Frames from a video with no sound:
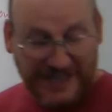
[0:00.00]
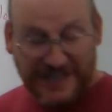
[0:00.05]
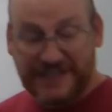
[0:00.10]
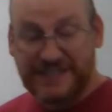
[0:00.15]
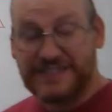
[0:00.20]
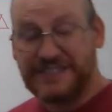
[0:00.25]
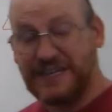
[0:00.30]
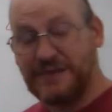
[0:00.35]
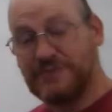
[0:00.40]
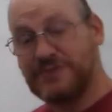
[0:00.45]

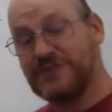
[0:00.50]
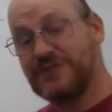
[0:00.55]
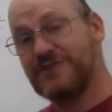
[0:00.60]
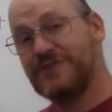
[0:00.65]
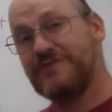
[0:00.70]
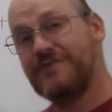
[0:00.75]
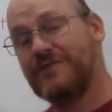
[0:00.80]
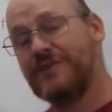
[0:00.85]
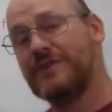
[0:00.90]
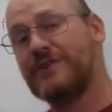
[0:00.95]
like
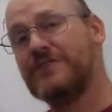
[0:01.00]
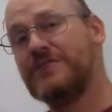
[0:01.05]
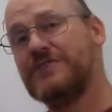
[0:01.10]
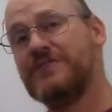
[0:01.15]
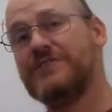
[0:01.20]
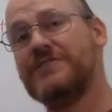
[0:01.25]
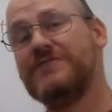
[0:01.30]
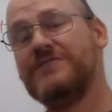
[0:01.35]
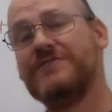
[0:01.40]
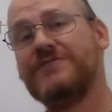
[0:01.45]
temperature
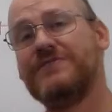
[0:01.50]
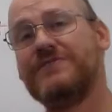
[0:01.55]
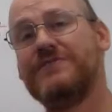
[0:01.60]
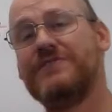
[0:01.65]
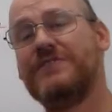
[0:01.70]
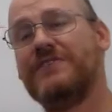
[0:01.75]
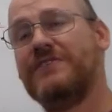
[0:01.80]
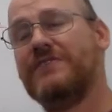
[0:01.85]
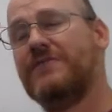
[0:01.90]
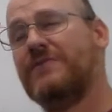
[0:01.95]

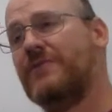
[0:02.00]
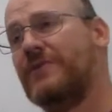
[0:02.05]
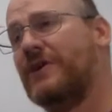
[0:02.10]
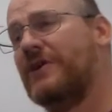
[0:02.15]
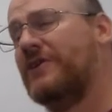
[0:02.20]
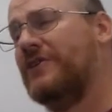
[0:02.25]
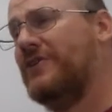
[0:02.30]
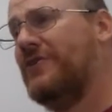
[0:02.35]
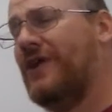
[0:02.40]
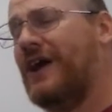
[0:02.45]
inversions,
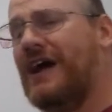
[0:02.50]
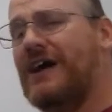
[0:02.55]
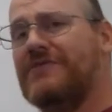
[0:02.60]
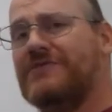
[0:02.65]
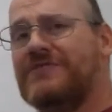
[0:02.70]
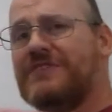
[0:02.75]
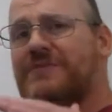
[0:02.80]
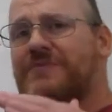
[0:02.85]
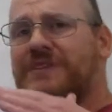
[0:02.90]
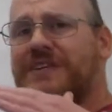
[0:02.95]
where you
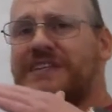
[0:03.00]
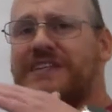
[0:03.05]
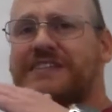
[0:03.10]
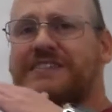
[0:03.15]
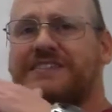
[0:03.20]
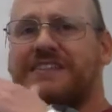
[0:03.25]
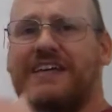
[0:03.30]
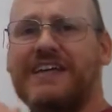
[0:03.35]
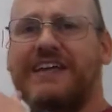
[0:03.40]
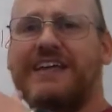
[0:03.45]
have something
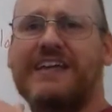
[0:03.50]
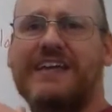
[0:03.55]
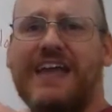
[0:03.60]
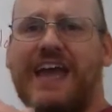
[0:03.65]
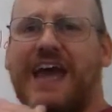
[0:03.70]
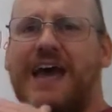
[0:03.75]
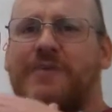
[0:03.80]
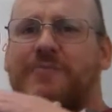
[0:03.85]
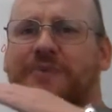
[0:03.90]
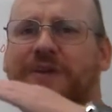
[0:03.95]
that's like
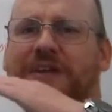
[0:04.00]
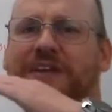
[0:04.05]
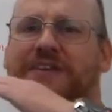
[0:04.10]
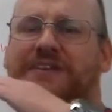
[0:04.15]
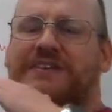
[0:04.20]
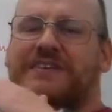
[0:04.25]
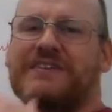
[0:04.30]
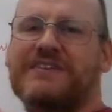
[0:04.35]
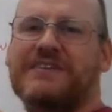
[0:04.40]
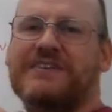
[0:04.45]

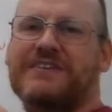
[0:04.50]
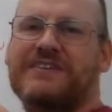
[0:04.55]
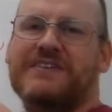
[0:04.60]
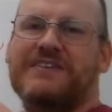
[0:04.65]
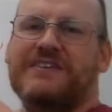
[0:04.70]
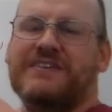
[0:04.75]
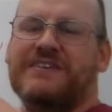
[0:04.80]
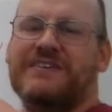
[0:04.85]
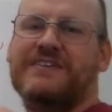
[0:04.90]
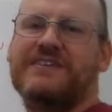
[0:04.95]
capping
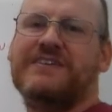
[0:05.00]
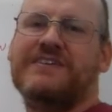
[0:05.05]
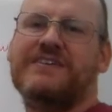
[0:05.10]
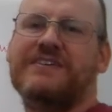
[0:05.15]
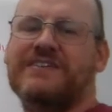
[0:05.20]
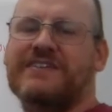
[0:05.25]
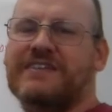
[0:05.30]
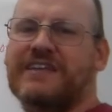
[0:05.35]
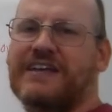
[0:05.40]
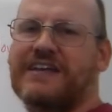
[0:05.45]

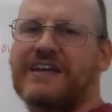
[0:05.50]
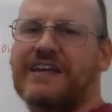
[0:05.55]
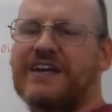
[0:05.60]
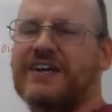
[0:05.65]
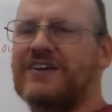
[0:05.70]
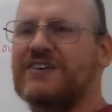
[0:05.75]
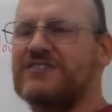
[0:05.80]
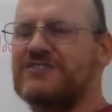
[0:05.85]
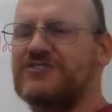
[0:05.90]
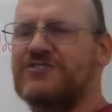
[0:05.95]
that
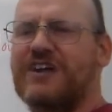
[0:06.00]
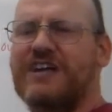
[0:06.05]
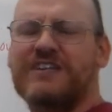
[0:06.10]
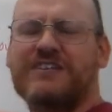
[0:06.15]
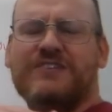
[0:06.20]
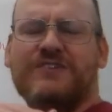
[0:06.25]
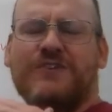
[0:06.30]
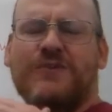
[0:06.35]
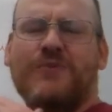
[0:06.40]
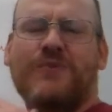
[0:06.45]
air, it
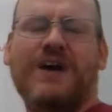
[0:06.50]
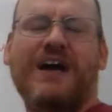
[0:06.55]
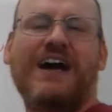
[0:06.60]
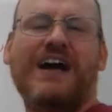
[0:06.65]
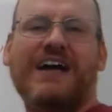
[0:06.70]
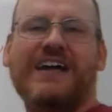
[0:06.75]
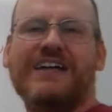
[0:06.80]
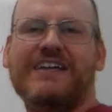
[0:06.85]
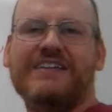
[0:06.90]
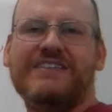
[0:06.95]
tries to
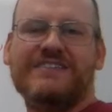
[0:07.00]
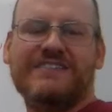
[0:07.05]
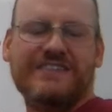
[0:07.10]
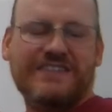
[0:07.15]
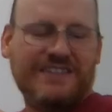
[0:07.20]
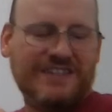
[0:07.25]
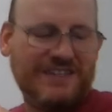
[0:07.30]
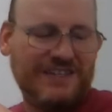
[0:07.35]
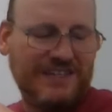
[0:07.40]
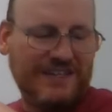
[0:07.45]

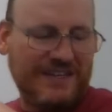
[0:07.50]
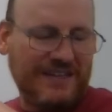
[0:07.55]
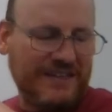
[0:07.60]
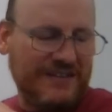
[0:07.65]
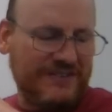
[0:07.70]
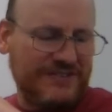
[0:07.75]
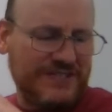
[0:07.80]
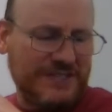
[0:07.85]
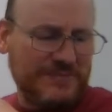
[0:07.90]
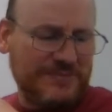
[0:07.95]
rise,
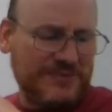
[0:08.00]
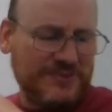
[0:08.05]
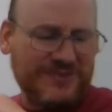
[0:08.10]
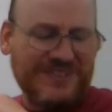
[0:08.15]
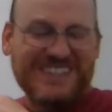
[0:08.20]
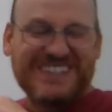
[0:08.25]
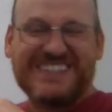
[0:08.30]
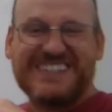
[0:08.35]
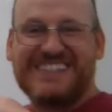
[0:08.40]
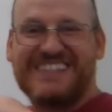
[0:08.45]
and there's some
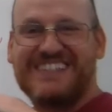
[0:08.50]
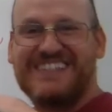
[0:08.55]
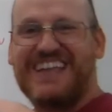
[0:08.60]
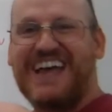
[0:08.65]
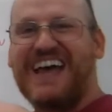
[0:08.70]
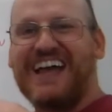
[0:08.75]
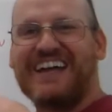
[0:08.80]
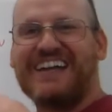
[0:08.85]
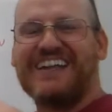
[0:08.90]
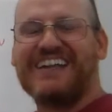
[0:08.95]
sort of
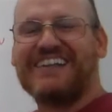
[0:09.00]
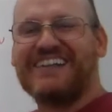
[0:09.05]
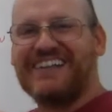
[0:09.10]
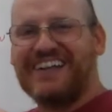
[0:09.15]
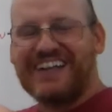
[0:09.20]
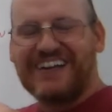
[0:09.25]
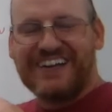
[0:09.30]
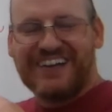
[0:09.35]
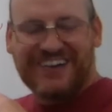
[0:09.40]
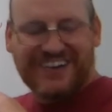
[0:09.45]

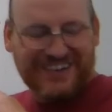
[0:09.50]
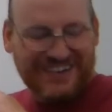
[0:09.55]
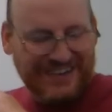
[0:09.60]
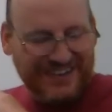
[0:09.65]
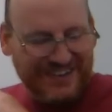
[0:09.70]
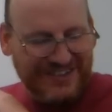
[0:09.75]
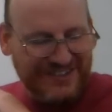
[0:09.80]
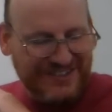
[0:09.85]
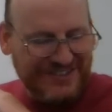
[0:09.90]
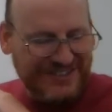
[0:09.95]
stagnant
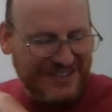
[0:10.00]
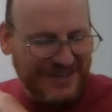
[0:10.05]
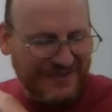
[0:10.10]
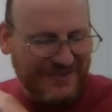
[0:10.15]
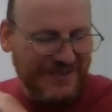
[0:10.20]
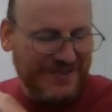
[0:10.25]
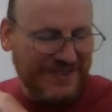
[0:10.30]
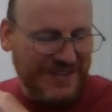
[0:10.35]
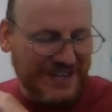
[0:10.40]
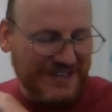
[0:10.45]
layer, and there's
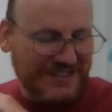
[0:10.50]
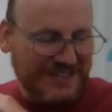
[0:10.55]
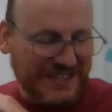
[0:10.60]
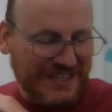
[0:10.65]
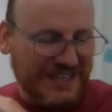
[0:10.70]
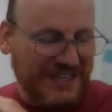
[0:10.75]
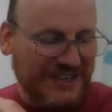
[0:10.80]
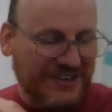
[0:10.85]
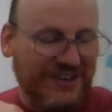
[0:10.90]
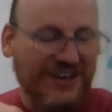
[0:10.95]
different things
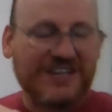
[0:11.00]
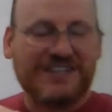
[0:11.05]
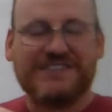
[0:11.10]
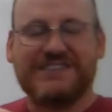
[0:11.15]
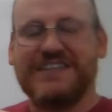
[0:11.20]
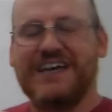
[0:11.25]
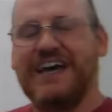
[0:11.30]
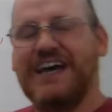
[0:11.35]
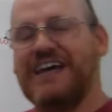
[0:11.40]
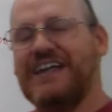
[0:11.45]
that can
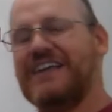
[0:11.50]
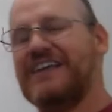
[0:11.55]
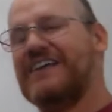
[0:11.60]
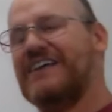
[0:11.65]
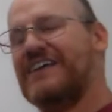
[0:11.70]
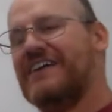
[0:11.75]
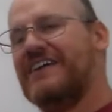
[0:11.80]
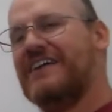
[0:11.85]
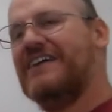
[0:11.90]
cause that.